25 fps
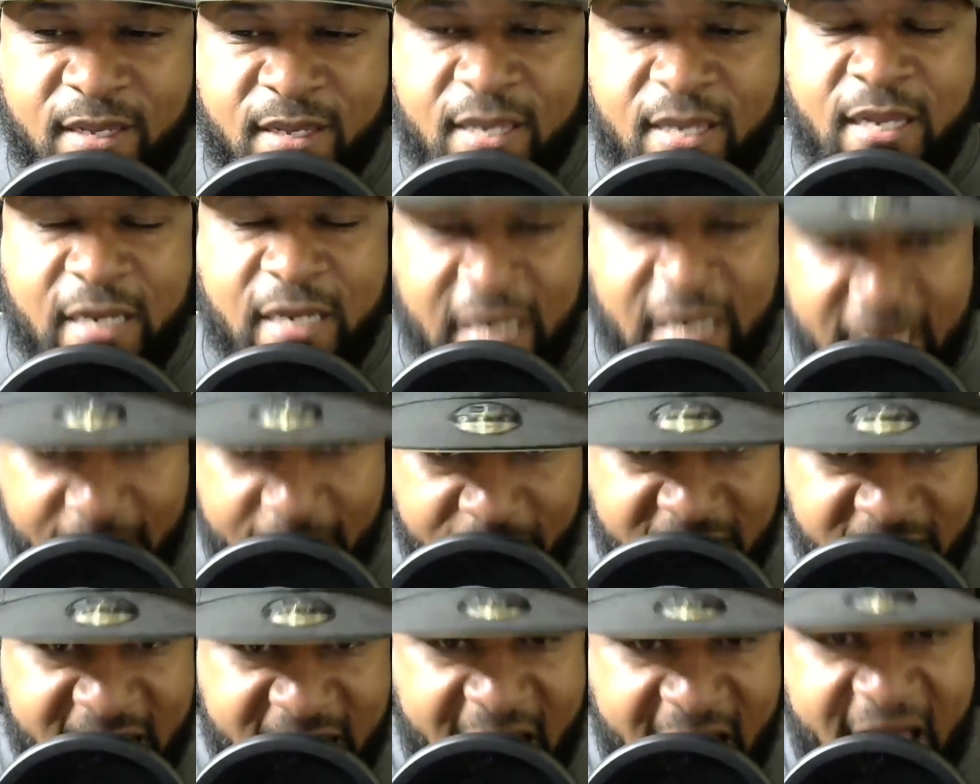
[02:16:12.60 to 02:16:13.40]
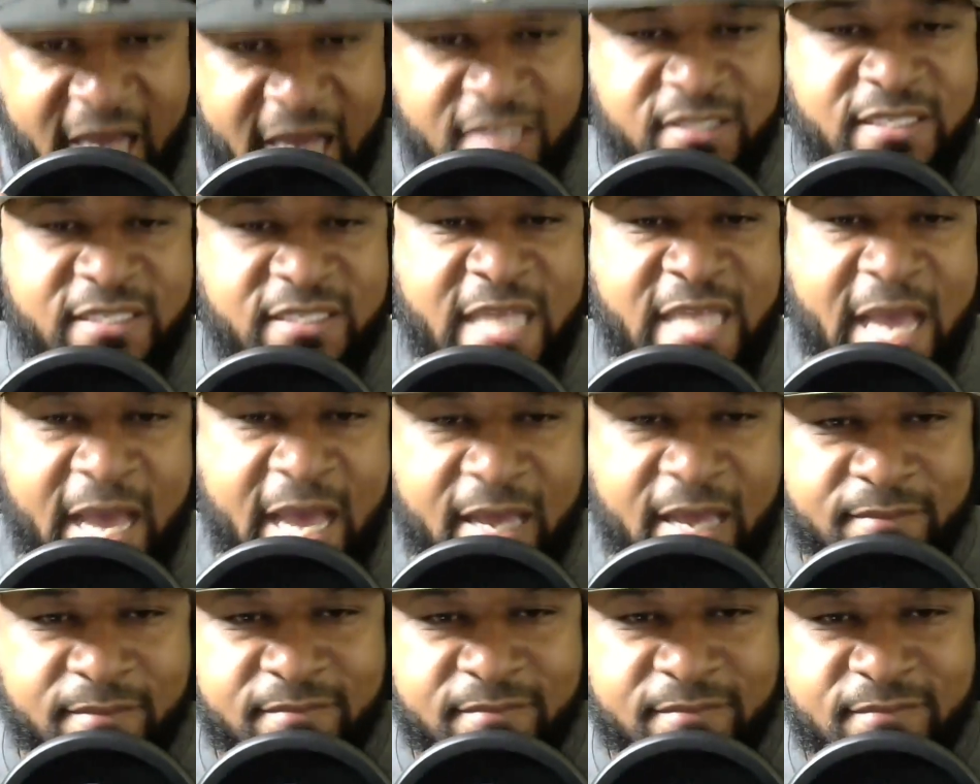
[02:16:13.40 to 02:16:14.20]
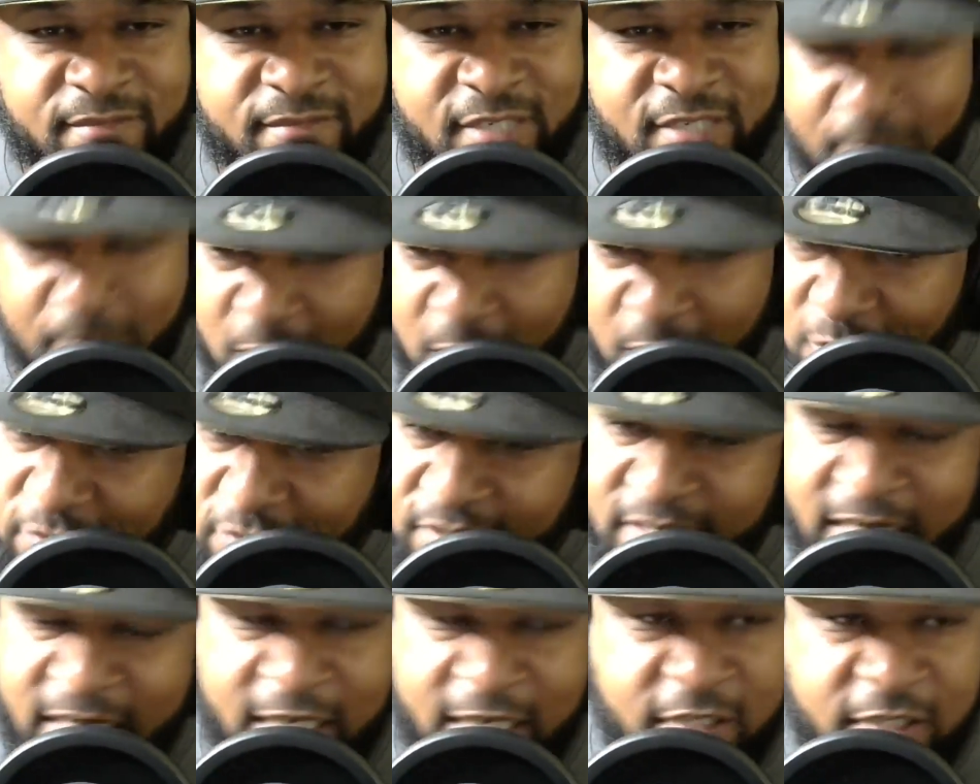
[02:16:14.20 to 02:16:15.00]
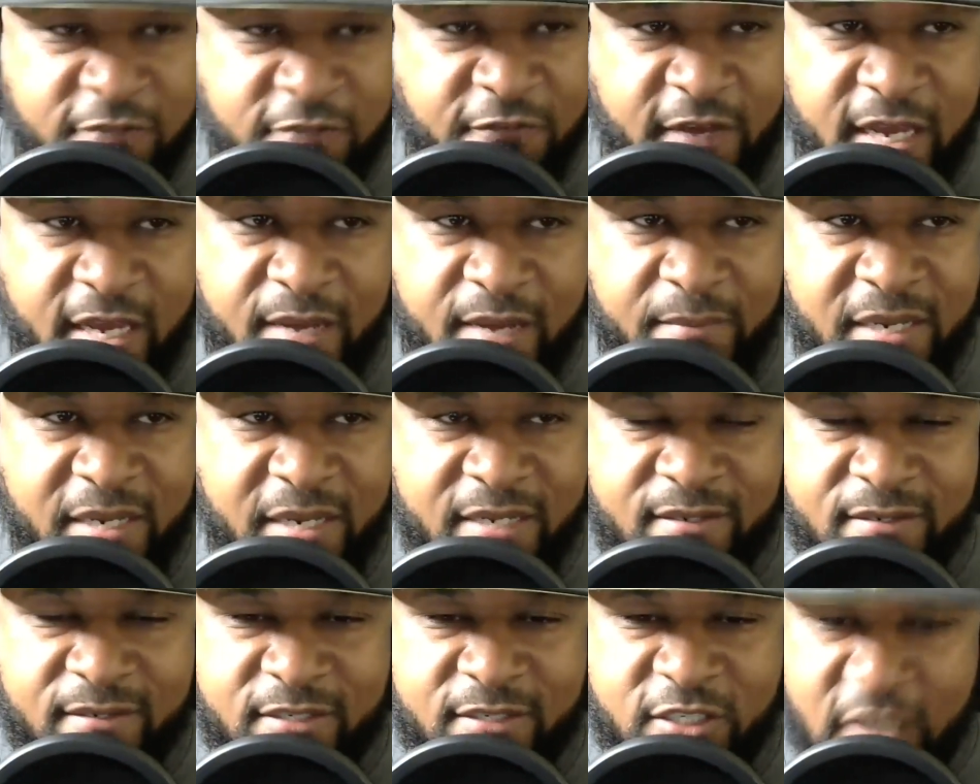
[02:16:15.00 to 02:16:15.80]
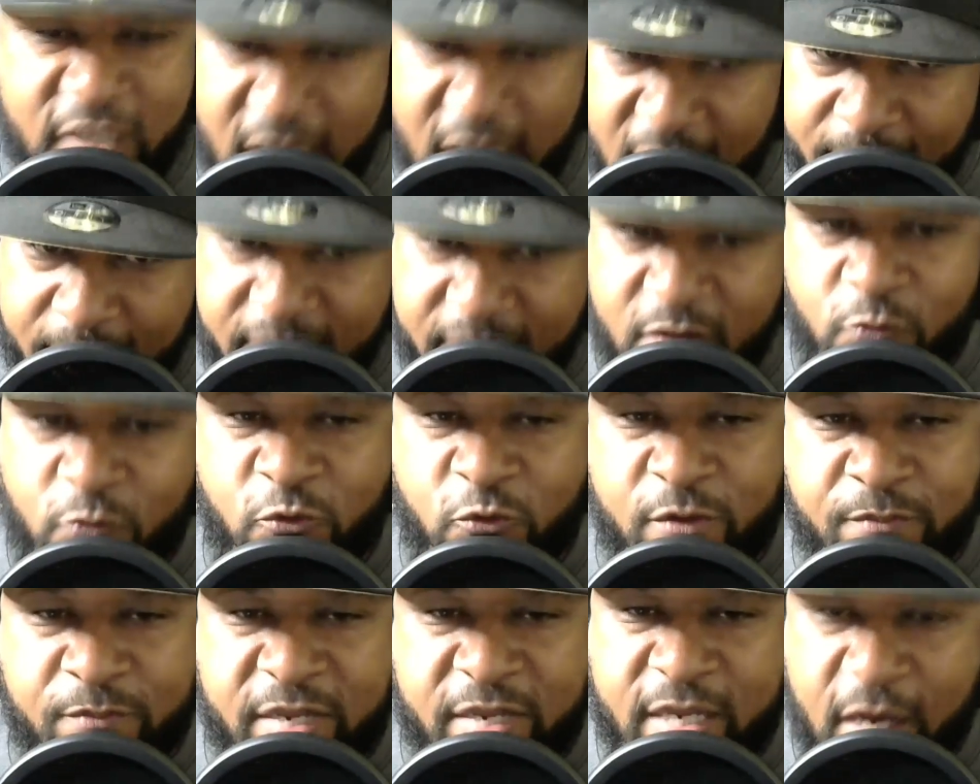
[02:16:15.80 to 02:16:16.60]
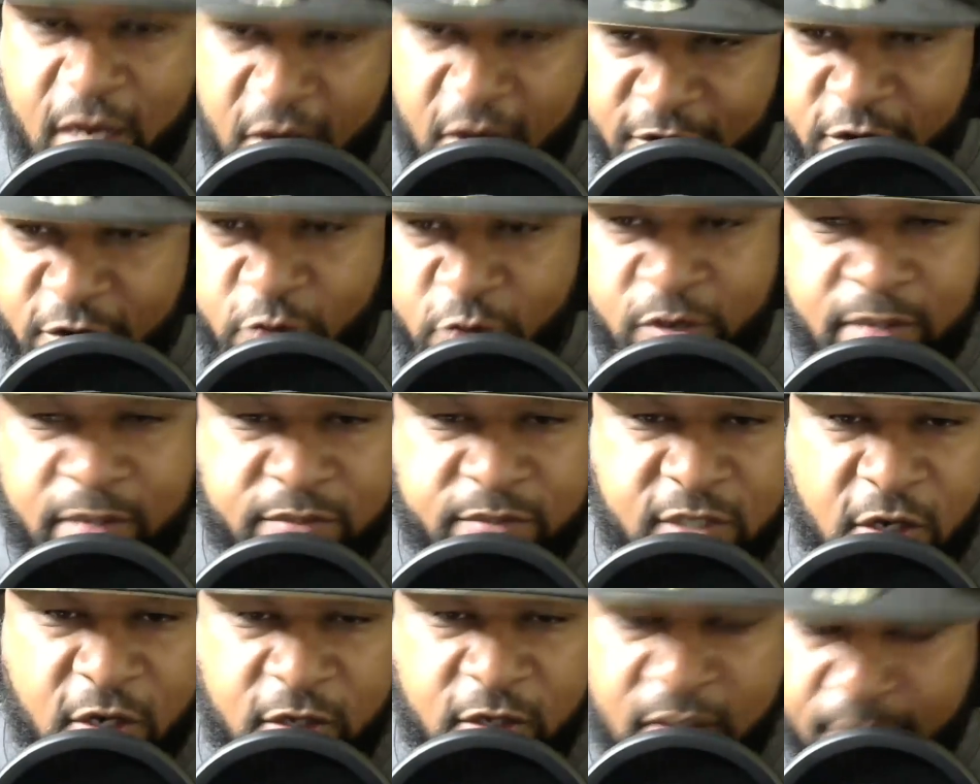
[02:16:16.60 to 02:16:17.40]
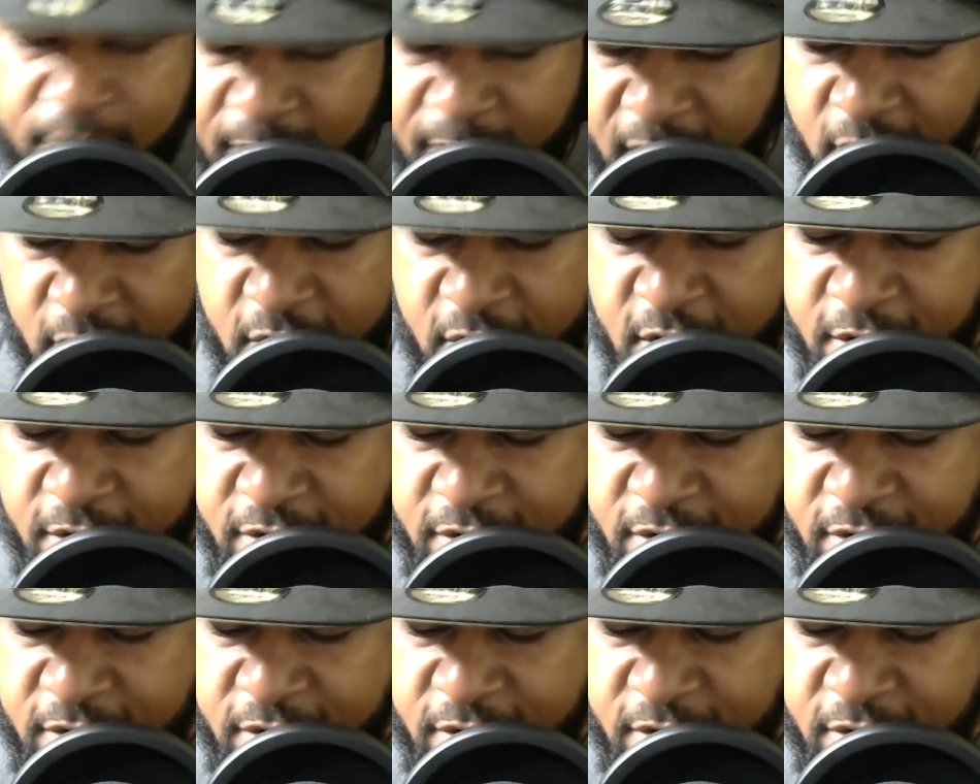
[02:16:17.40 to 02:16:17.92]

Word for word: Let me ask that. Come on, Saints family. Chime in with me. Y'all know what I'm talking about.